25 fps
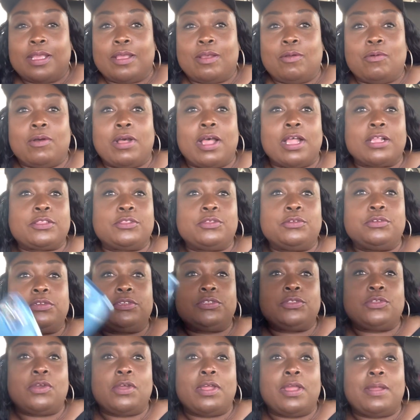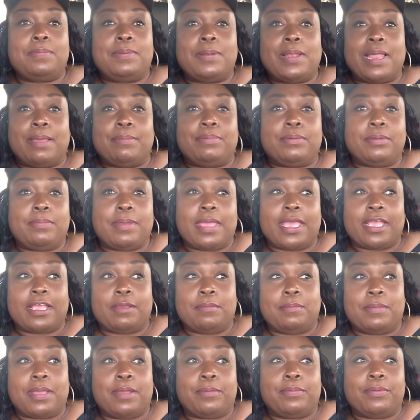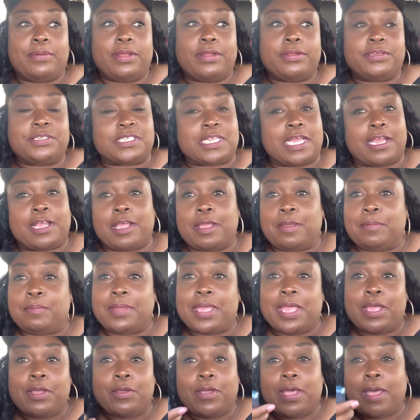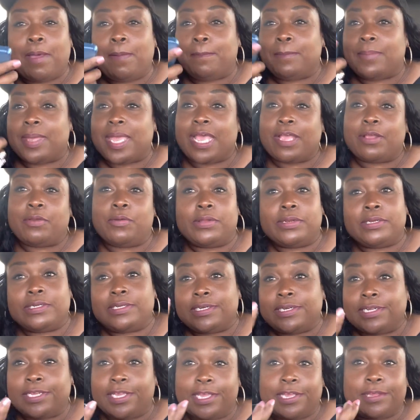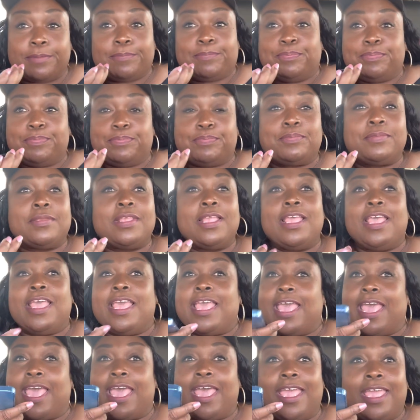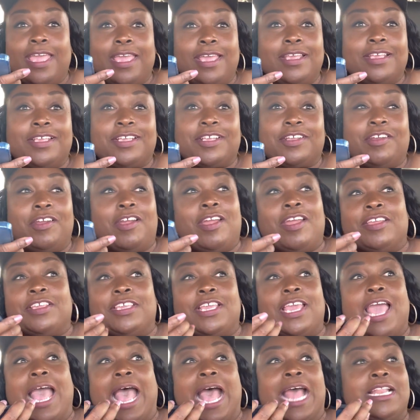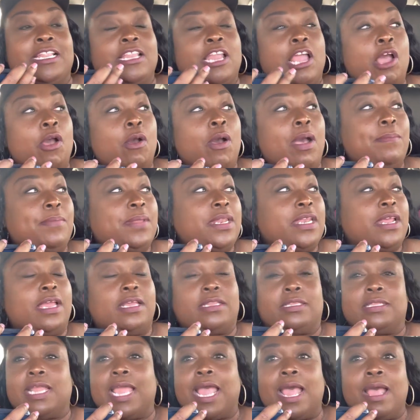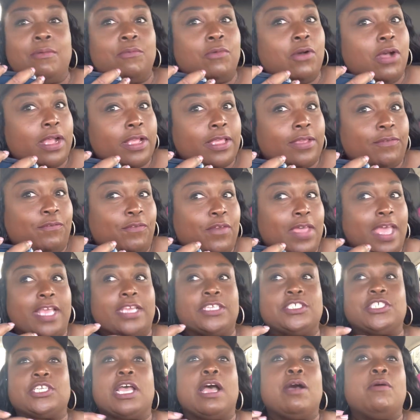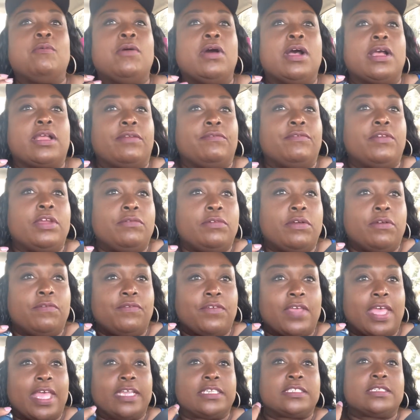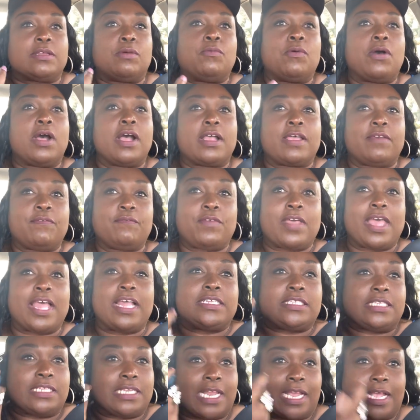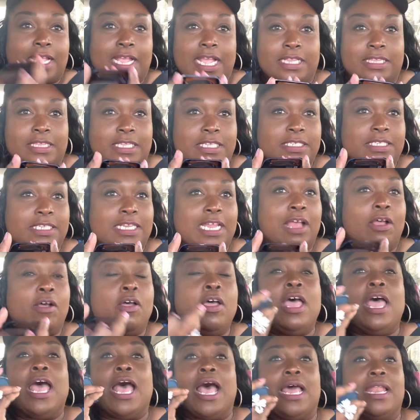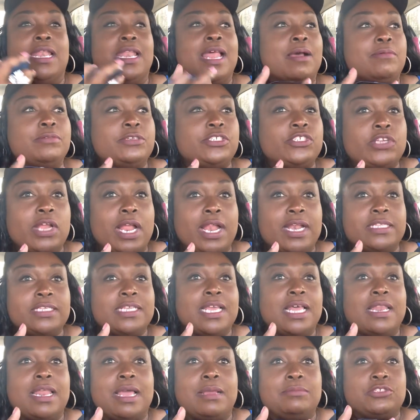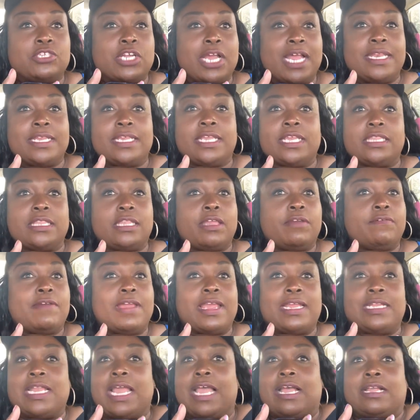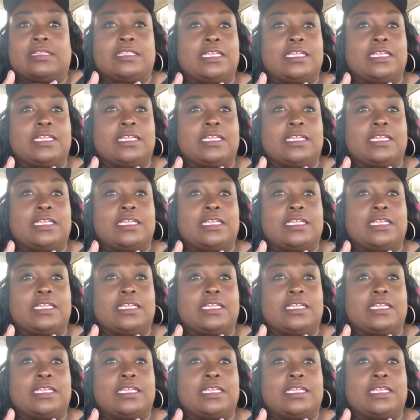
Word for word: Walk through the door, pop it back in my purse. I come out, I'm back on it again hey, girl, yeah, I know. I'm in a, now I'm walking fast, y'all. I'm walking real, real fast. I'm walking fast and I got this out. And I was trying to tell her, I'm trying to get there right now.